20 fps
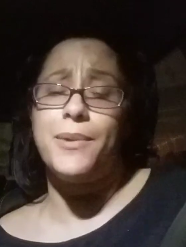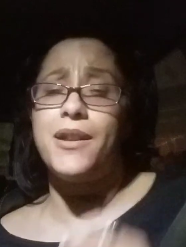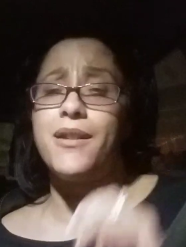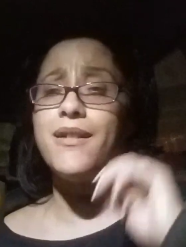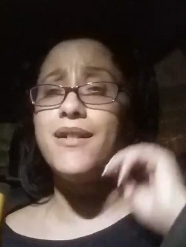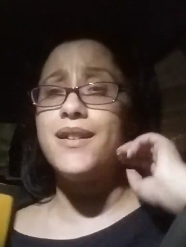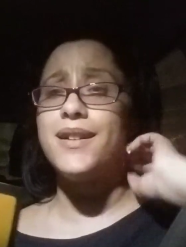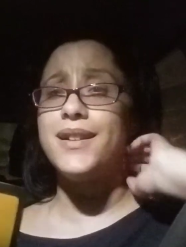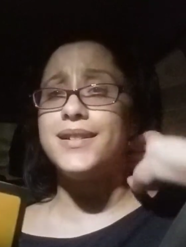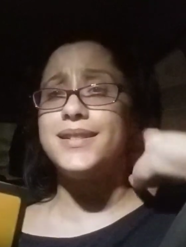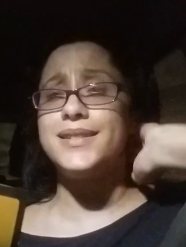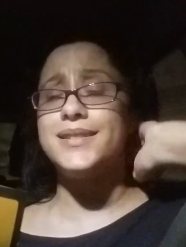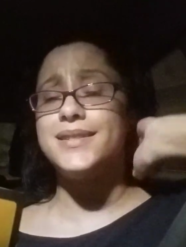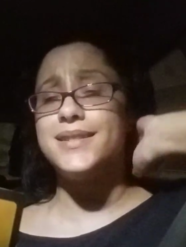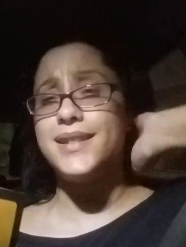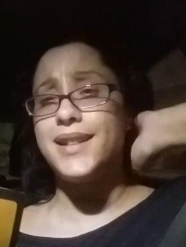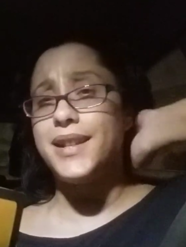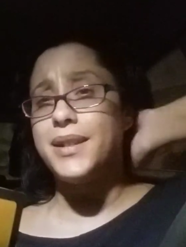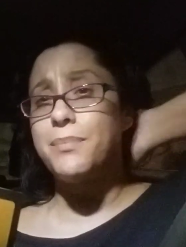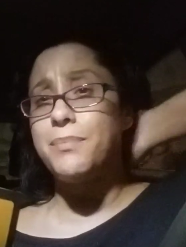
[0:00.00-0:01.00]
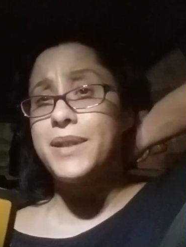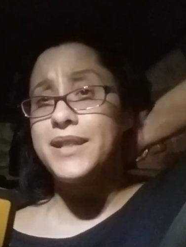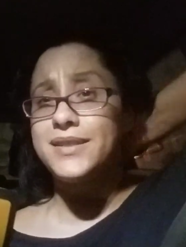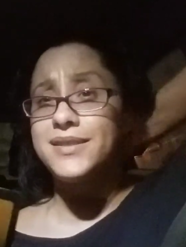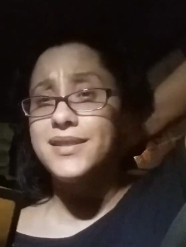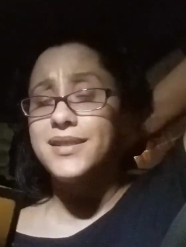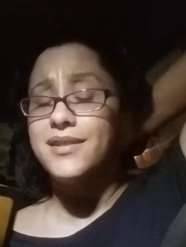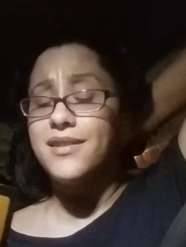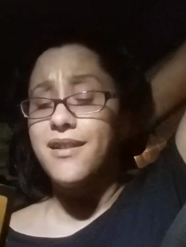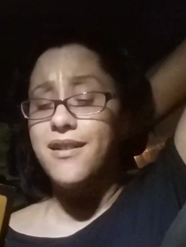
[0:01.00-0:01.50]
on, and a
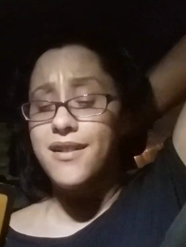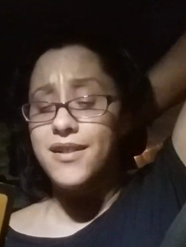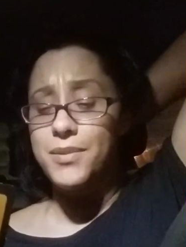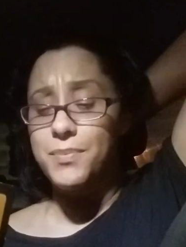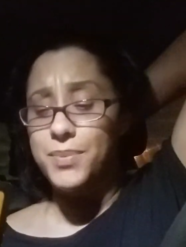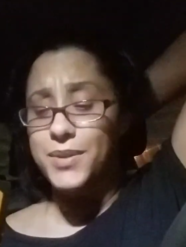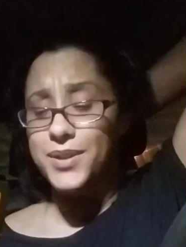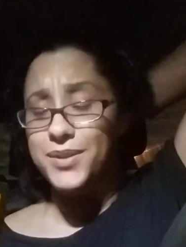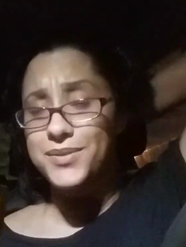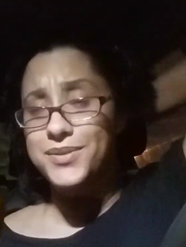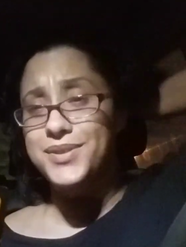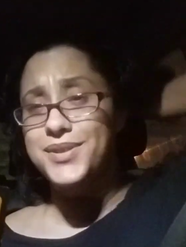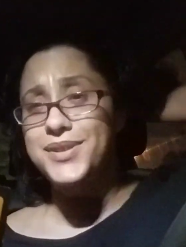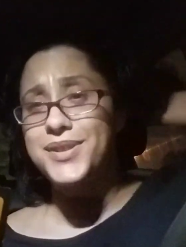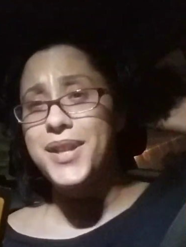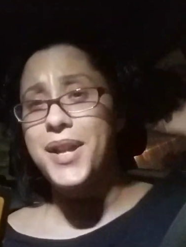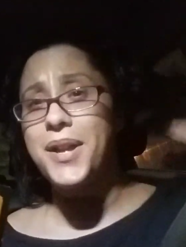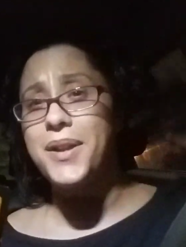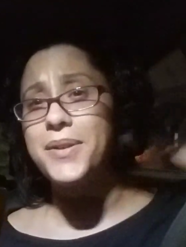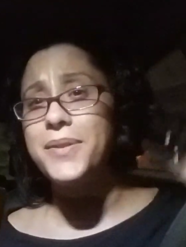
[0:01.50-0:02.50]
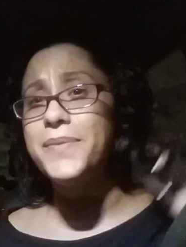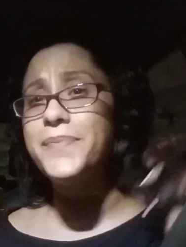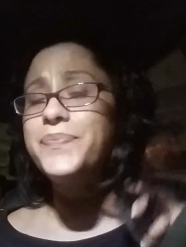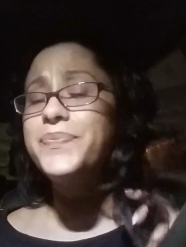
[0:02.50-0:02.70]
busted car to boot. So,